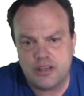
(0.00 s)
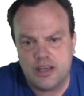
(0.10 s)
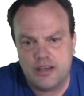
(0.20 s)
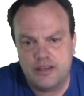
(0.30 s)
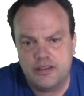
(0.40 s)

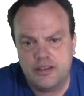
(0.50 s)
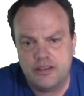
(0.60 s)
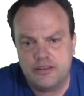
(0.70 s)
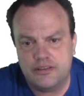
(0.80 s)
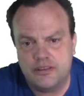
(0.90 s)
and
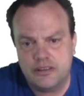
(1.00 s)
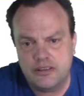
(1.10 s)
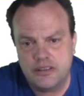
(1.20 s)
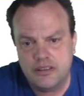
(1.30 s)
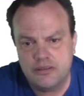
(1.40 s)

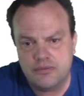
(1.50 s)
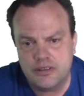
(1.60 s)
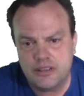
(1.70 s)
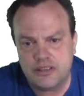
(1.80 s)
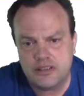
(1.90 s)
disease
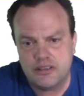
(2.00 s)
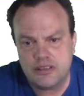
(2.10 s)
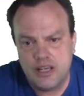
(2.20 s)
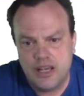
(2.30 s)
resistance